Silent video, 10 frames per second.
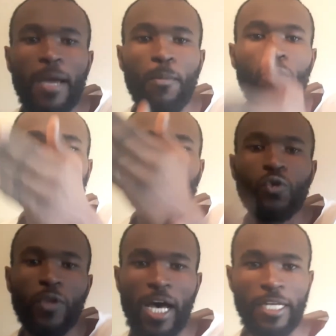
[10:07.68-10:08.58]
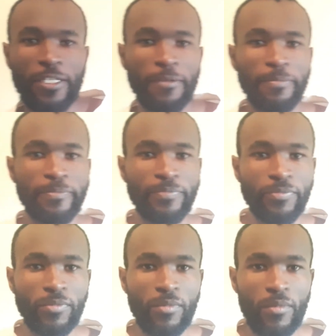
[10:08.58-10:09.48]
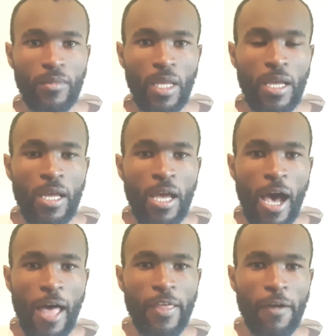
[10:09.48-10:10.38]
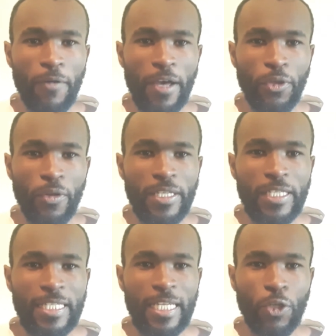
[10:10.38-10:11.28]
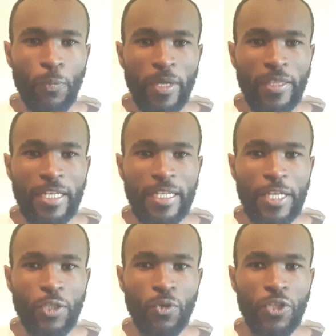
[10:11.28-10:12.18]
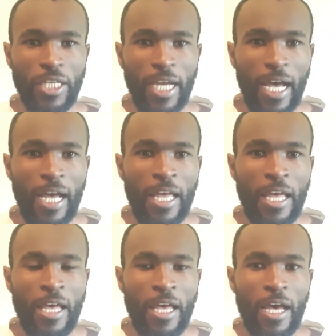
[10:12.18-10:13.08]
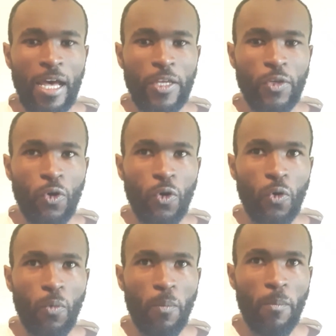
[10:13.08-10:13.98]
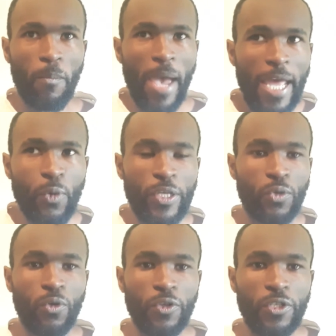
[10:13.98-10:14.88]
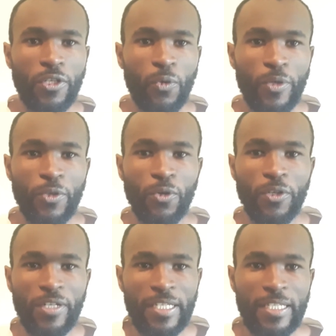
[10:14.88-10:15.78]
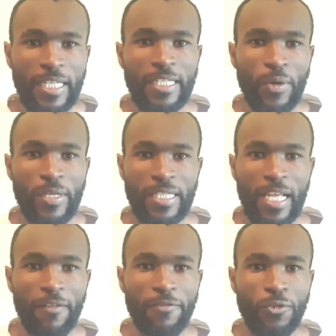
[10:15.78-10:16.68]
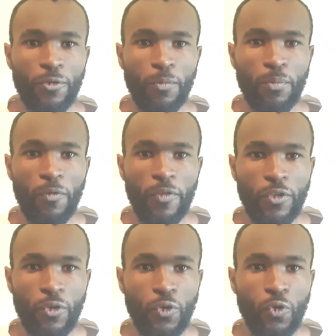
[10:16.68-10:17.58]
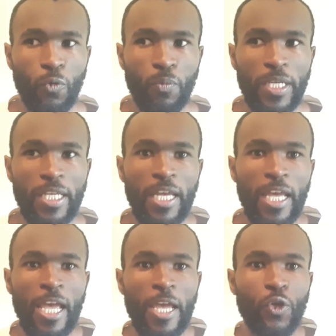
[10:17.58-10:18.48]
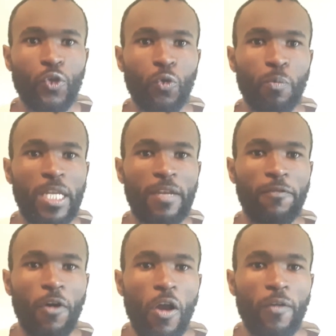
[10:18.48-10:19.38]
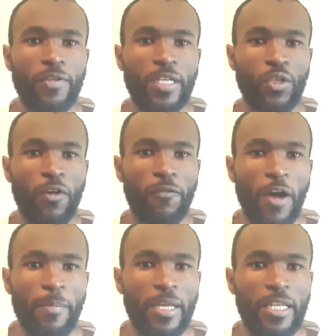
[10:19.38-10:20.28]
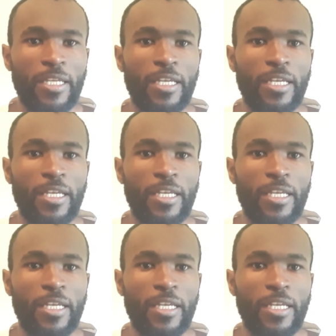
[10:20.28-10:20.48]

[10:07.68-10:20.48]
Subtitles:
able to do that. And therefore, I thought this is a topic that I should share. You know, men, we should not restrict ourselves to provision. You should be involved in your family